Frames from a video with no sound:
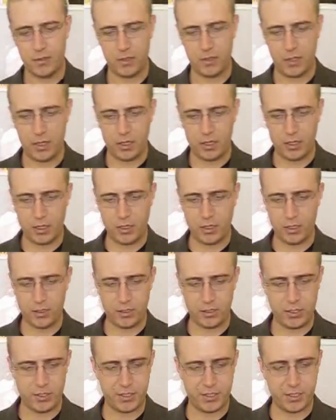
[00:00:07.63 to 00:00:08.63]

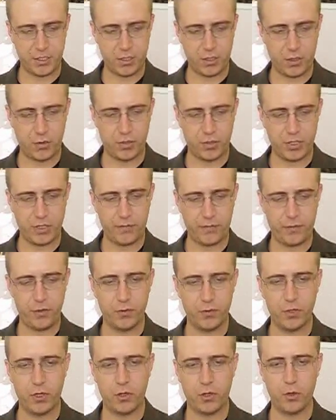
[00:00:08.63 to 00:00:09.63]
Uh, just a note, if
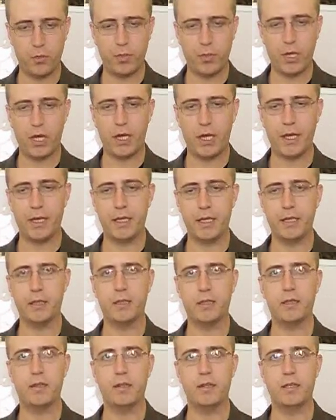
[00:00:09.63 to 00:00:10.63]
you go buy
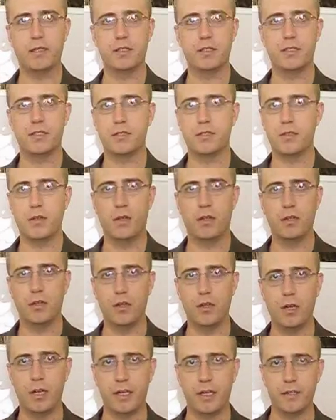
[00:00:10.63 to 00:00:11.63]
this
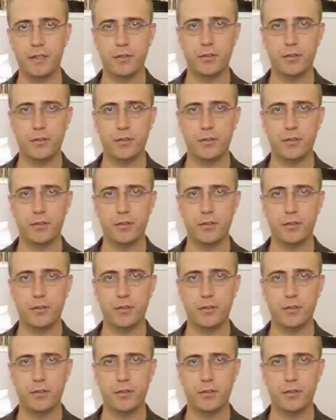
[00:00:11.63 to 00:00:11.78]
online,